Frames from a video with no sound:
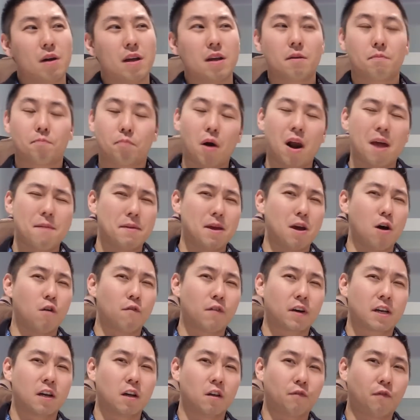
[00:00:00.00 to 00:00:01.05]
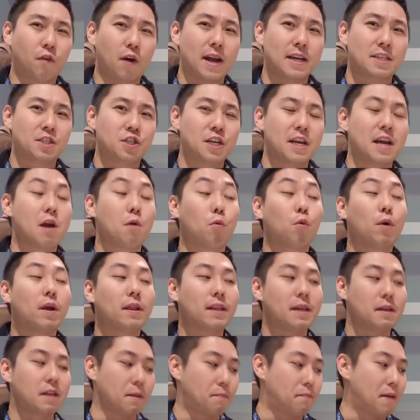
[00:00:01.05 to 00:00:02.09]
It'd probably be overkill for HD. It
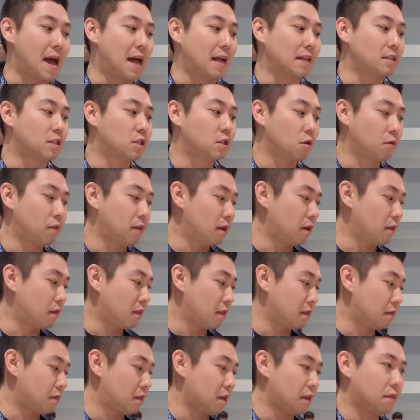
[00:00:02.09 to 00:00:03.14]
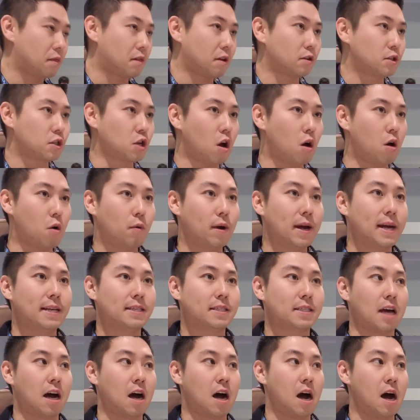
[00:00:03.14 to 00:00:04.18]
really depends. So there's
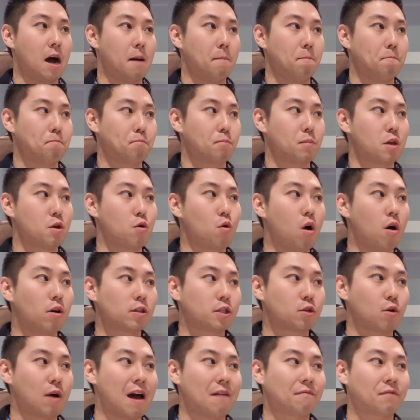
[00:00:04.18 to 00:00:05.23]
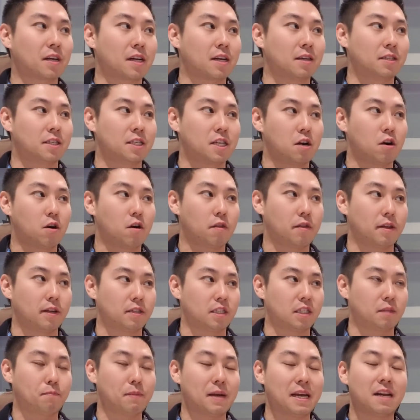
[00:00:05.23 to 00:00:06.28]
always, you also have to consider the
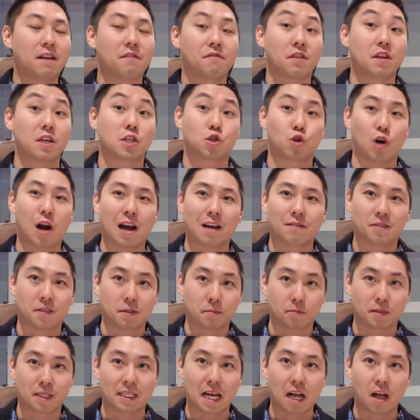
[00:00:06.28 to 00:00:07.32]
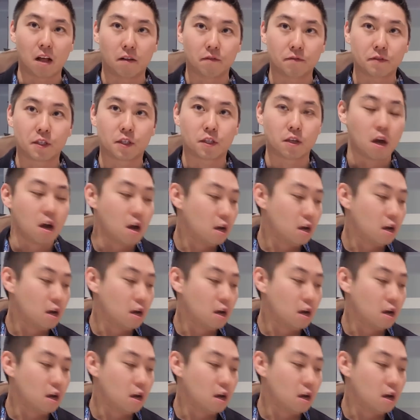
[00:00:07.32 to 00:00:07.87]
speed of the drives themselves.